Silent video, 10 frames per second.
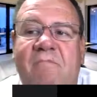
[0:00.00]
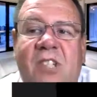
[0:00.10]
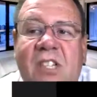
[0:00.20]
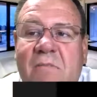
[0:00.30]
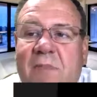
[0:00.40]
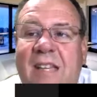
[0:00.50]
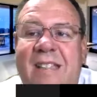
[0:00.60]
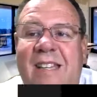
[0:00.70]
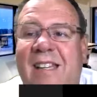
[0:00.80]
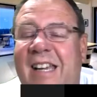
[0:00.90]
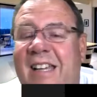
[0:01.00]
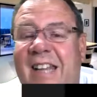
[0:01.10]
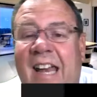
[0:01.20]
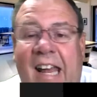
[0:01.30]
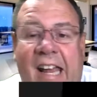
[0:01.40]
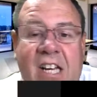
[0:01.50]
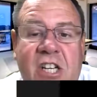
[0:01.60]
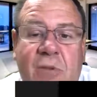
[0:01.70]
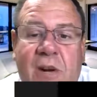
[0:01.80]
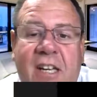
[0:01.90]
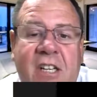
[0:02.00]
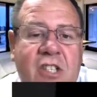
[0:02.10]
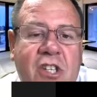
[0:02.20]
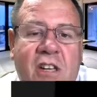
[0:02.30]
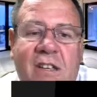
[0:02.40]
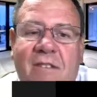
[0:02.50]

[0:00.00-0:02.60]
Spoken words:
just basically in that age range.